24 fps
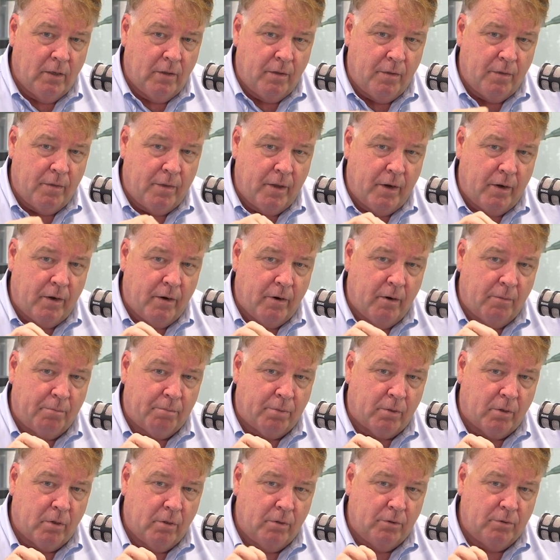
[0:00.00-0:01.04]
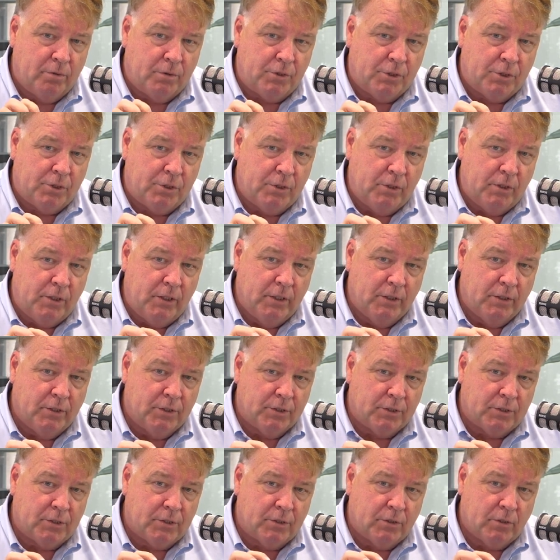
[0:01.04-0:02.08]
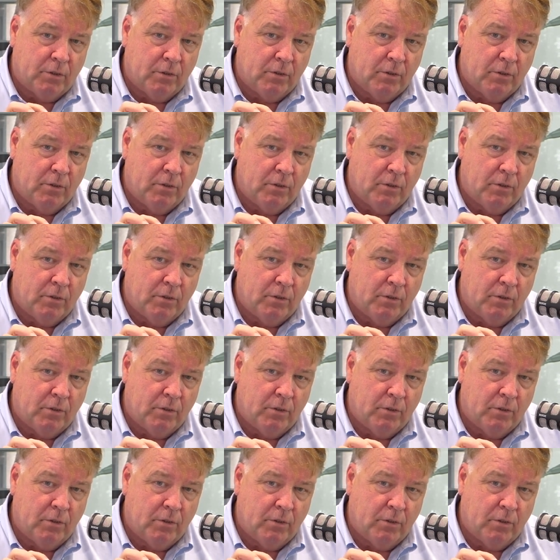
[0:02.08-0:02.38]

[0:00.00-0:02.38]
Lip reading: their approach is